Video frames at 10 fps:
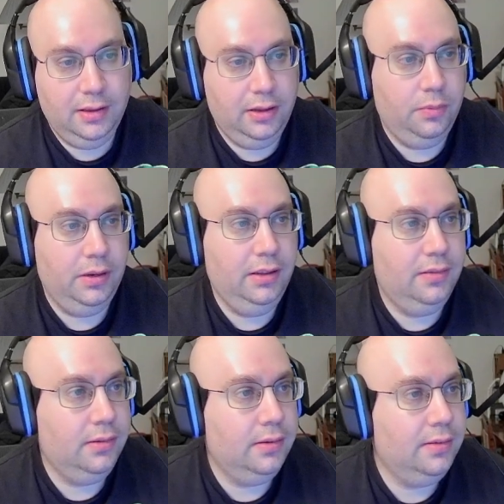do we need
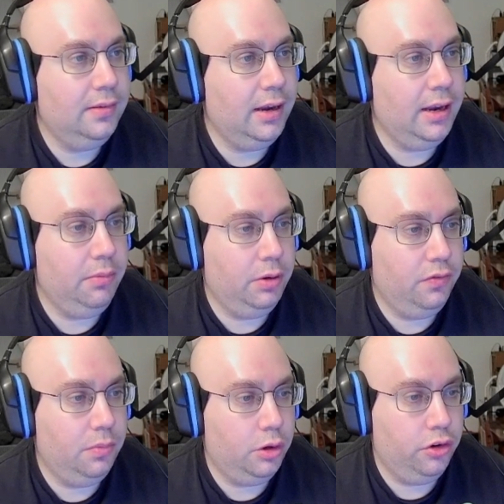to send anyone
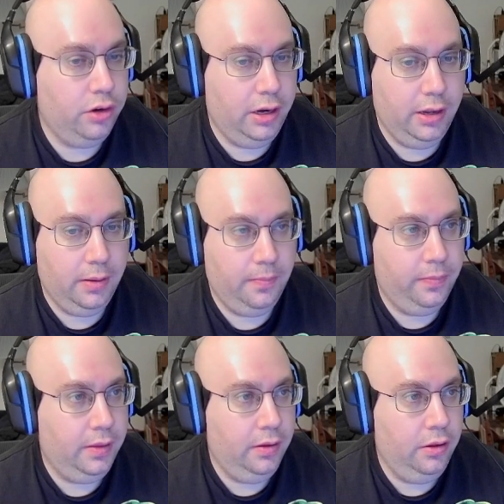for more training?
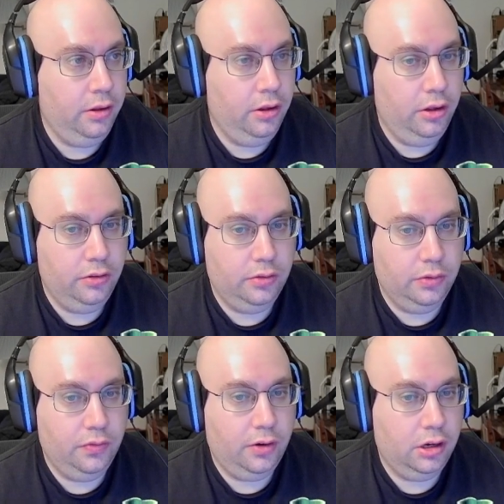So as
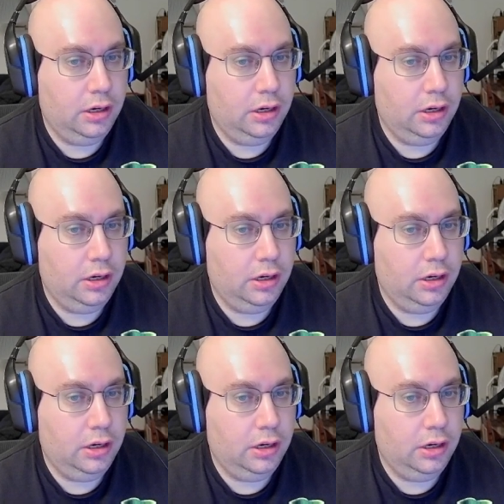far